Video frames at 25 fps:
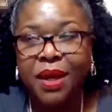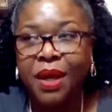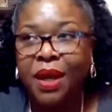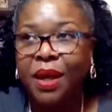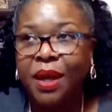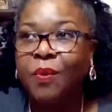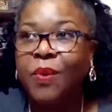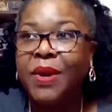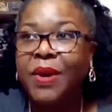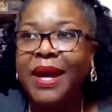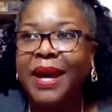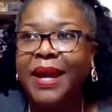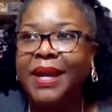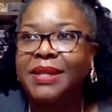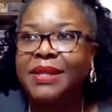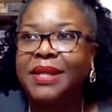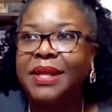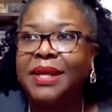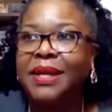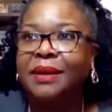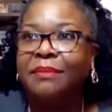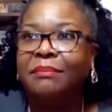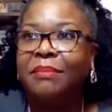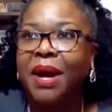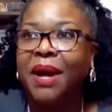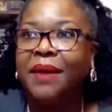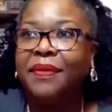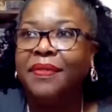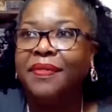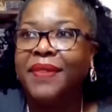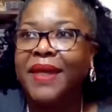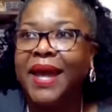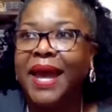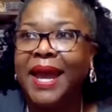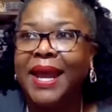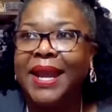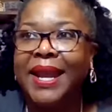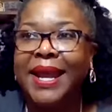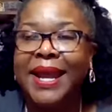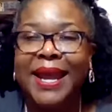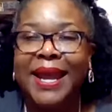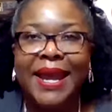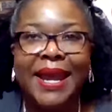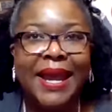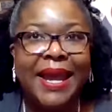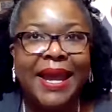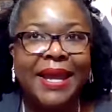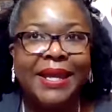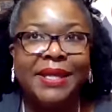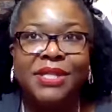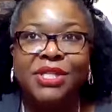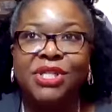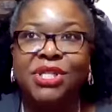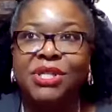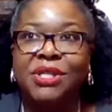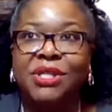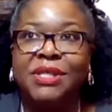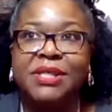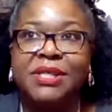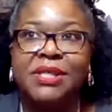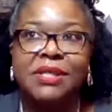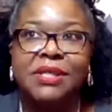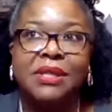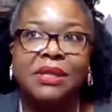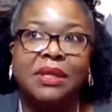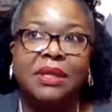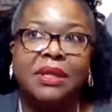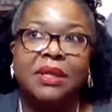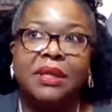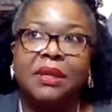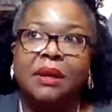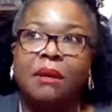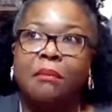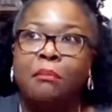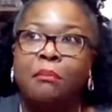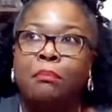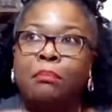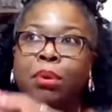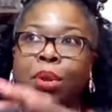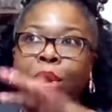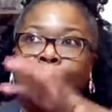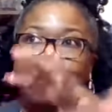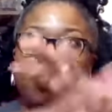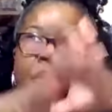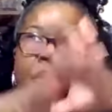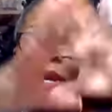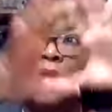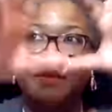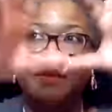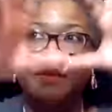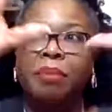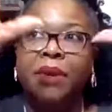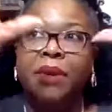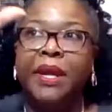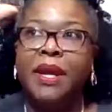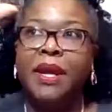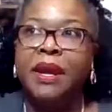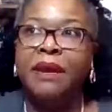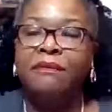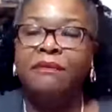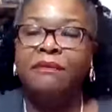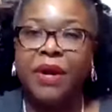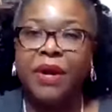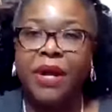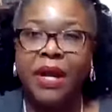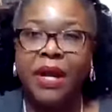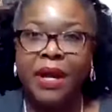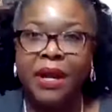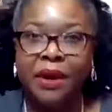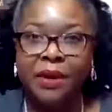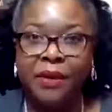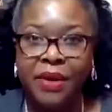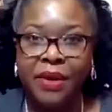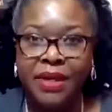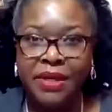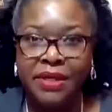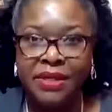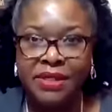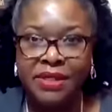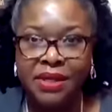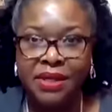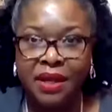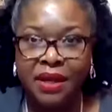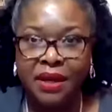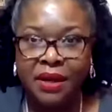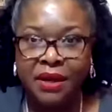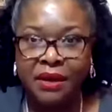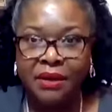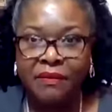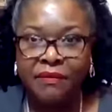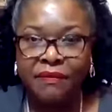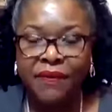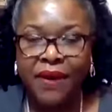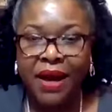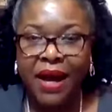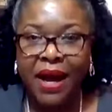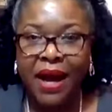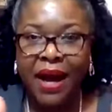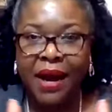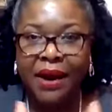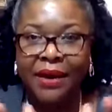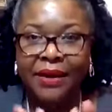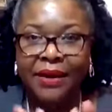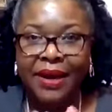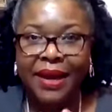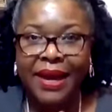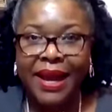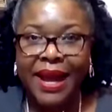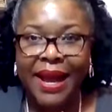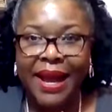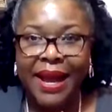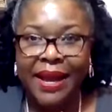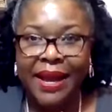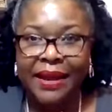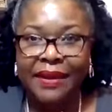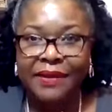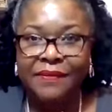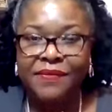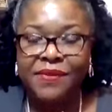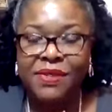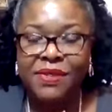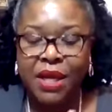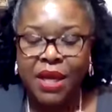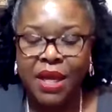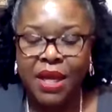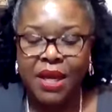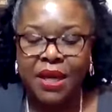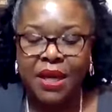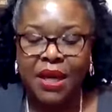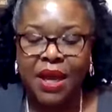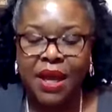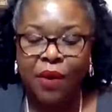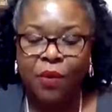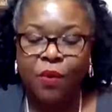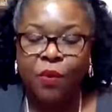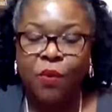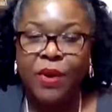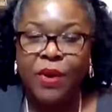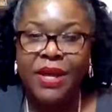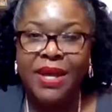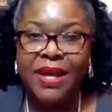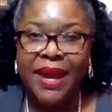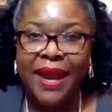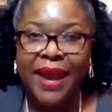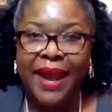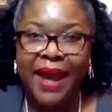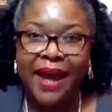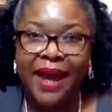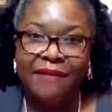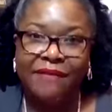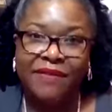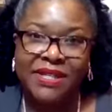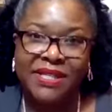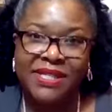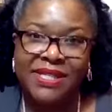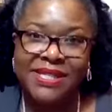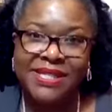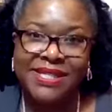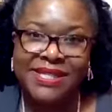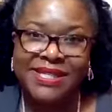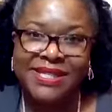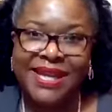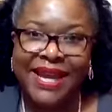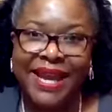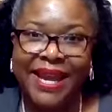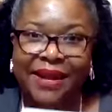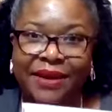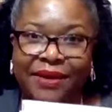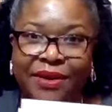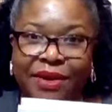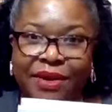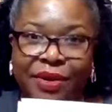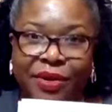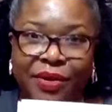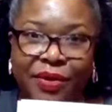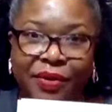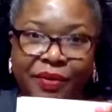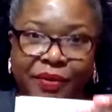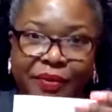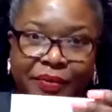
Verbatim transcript: And we got to think about that and just blow it up in every areas of our lives. Now, we have a standard.